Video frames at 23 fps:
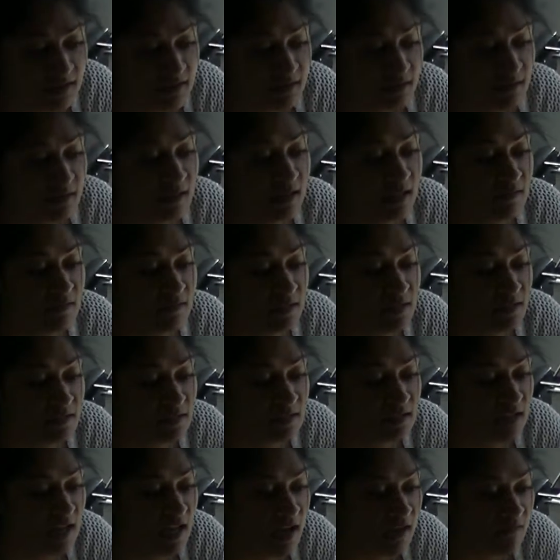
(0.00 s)
So again, we're
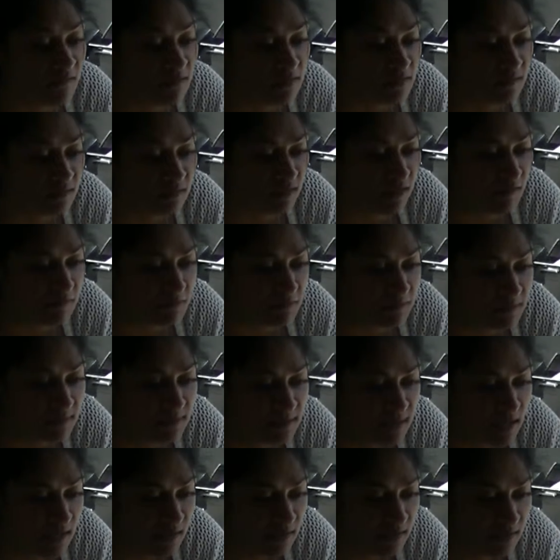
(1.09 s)
using the average of
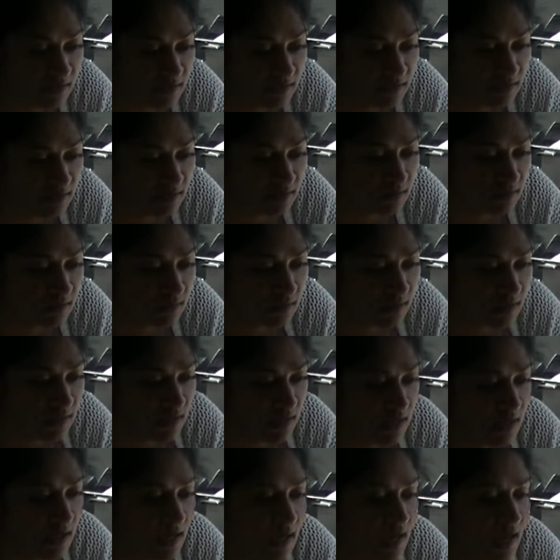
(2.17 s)
11%.
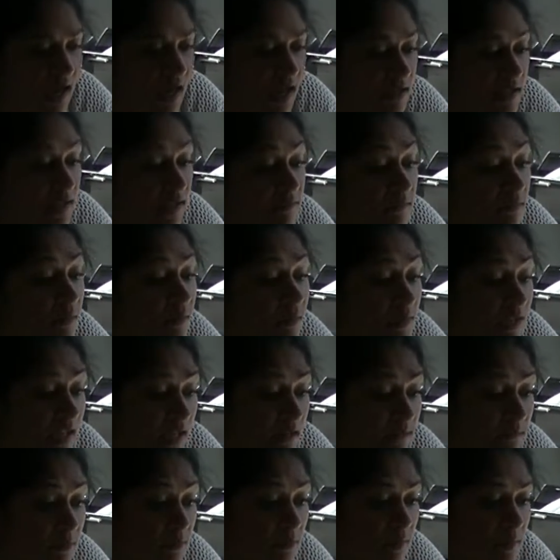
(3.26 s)
And then we're
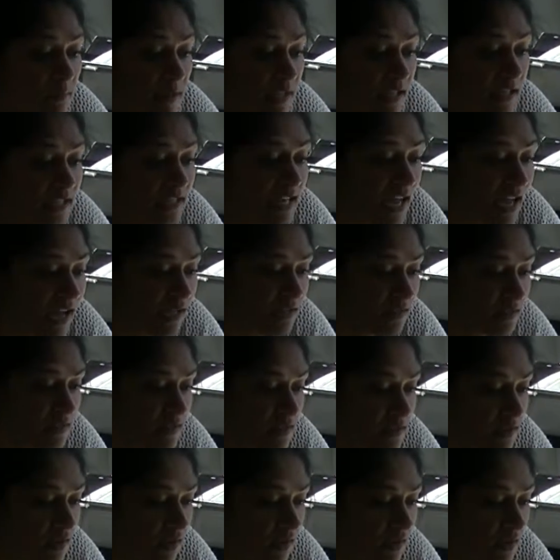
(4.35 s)
again only paying
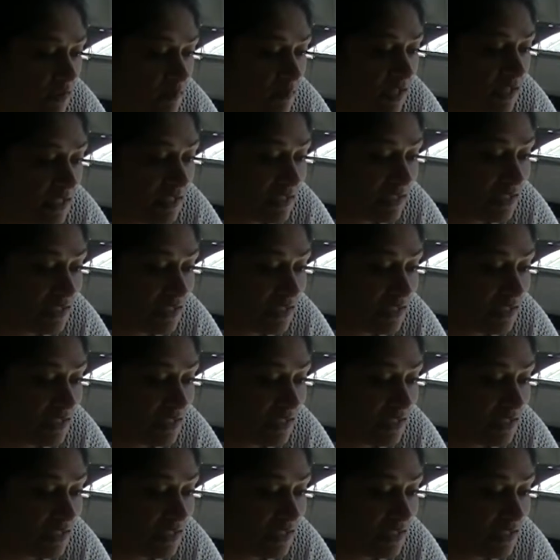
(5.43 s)
taxes on the money